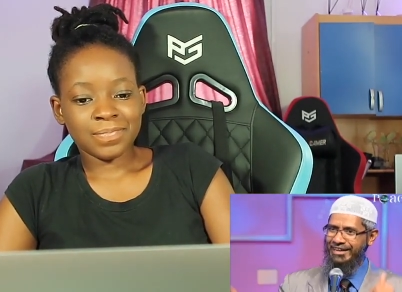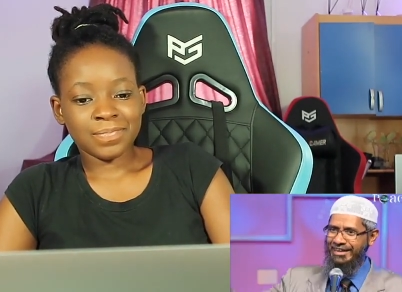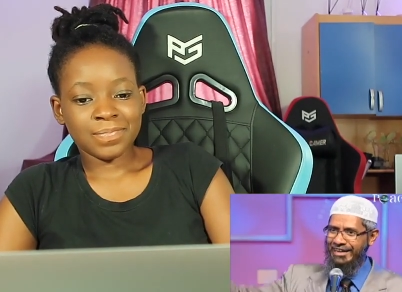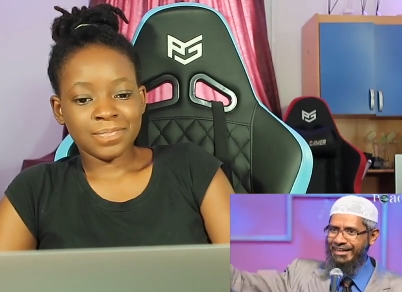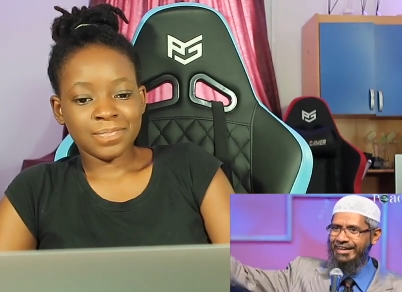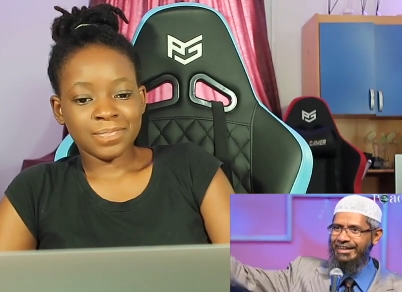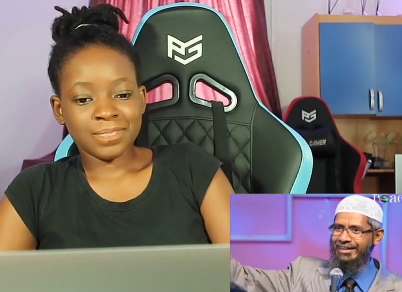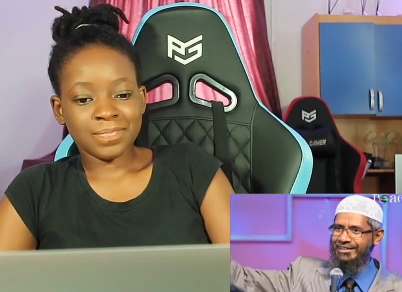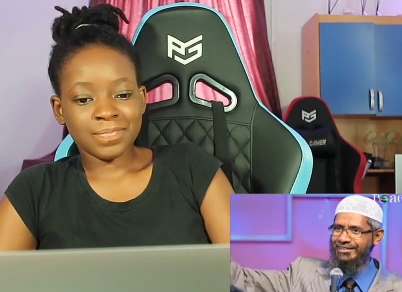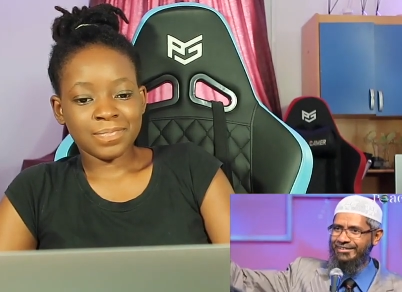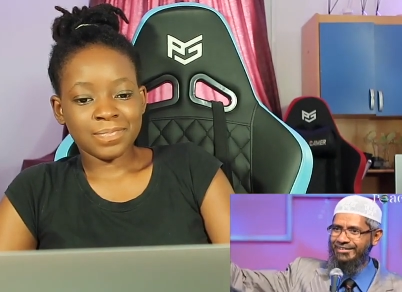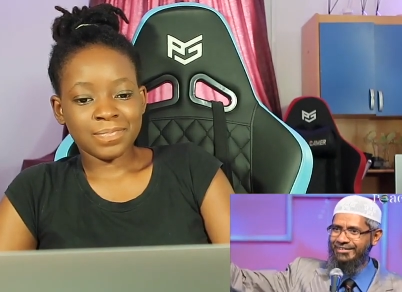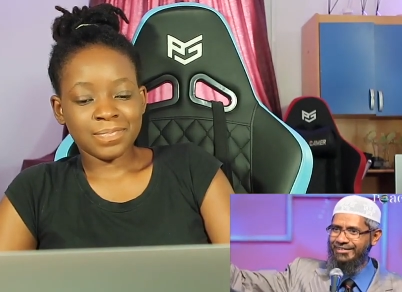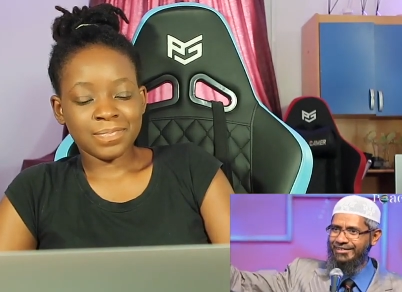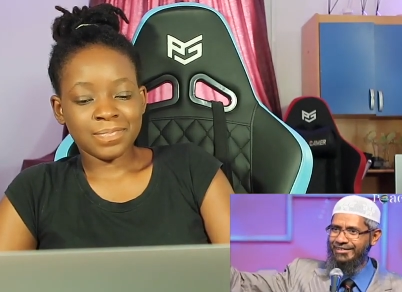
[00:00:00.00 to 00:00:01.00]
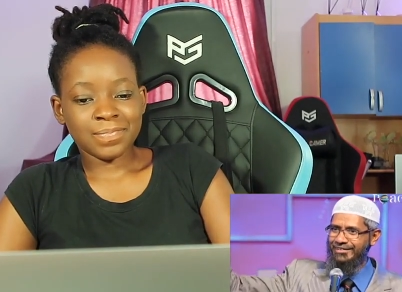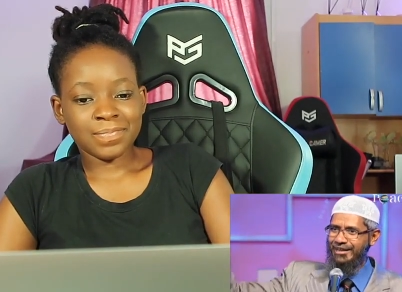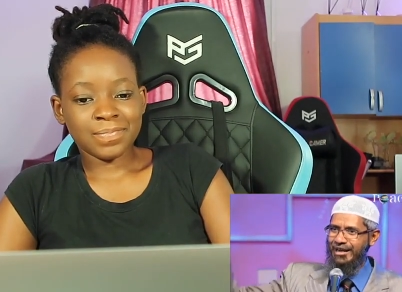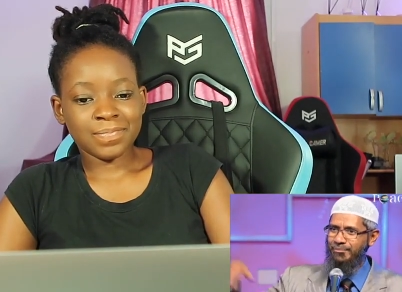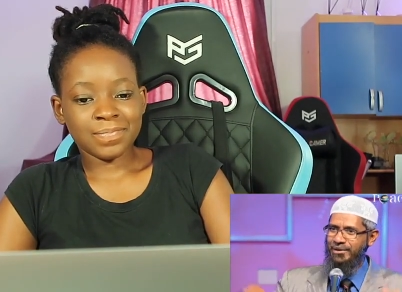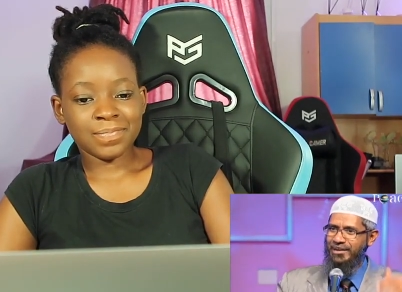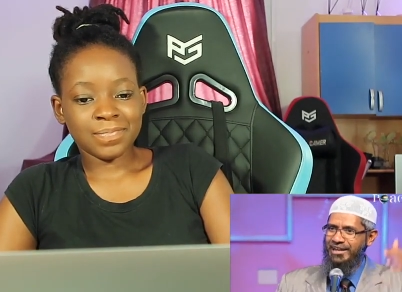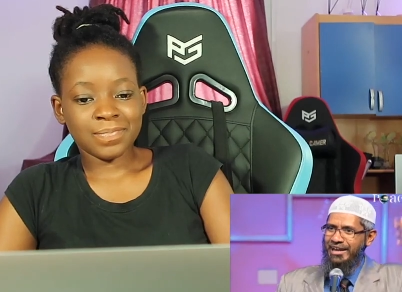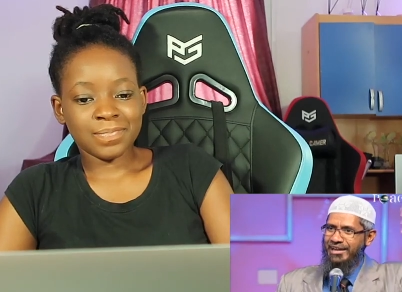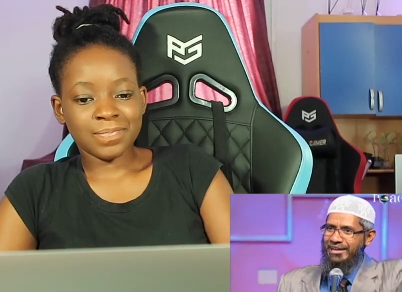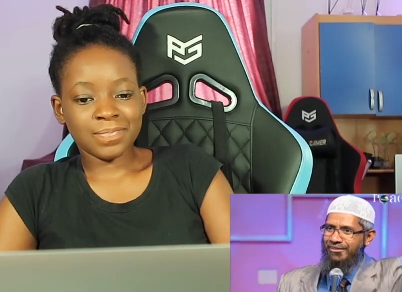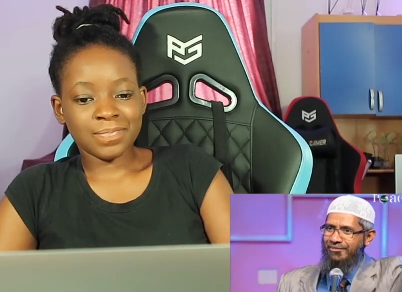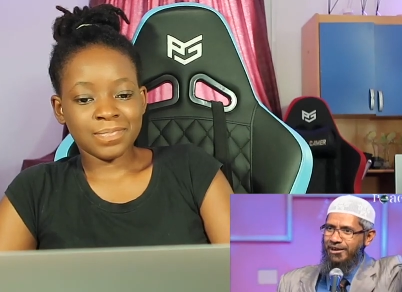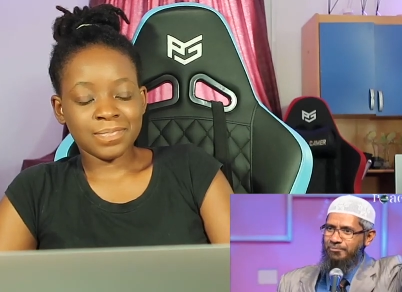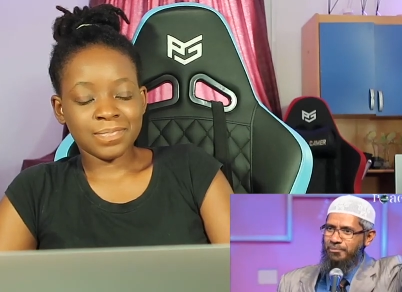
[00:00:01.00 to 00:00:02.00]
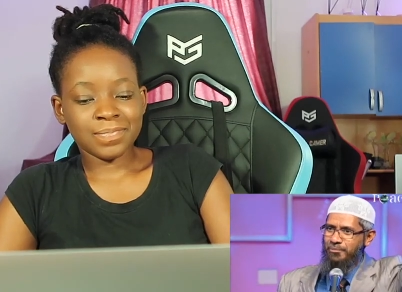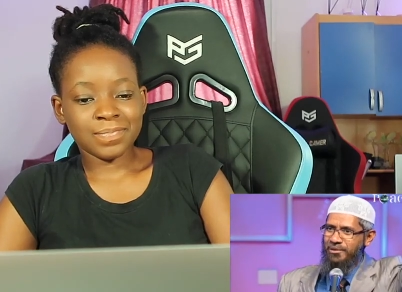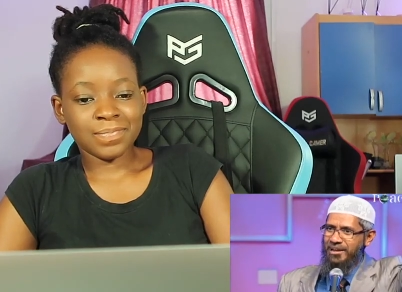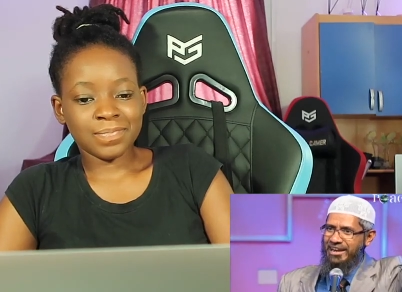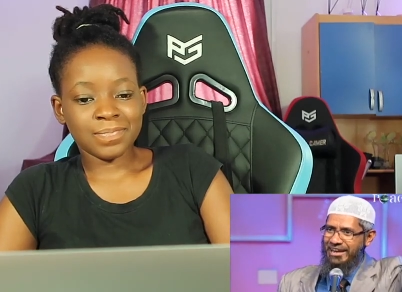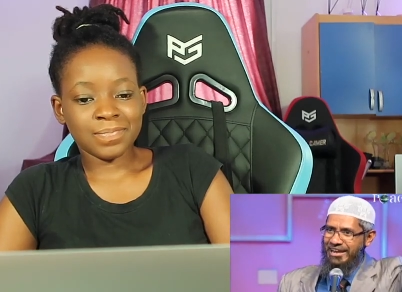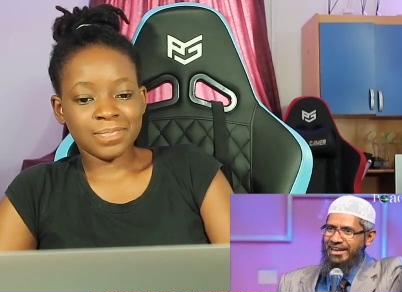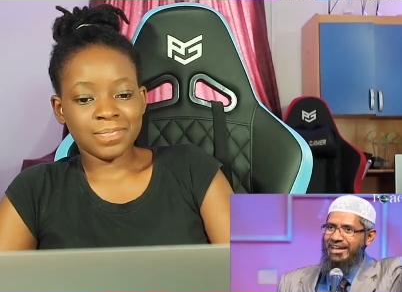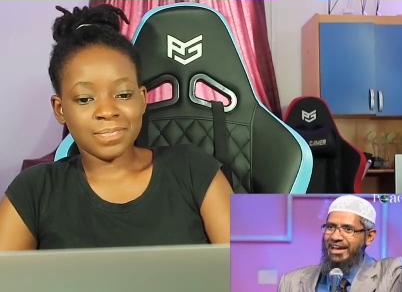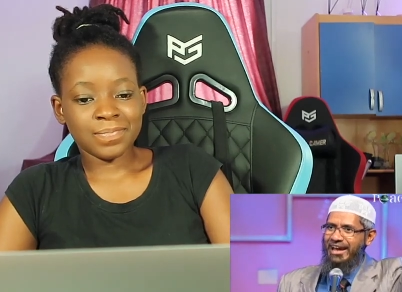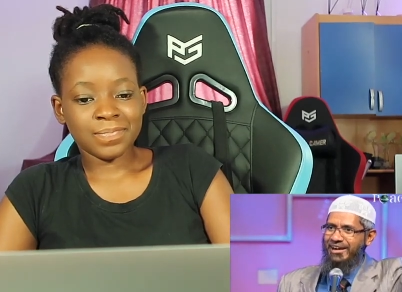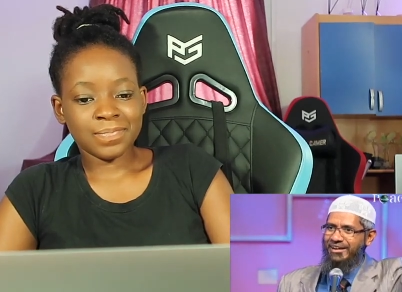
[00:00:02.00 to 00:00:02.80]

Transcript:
Speaker 1: in Italy. There are many underworld people in India.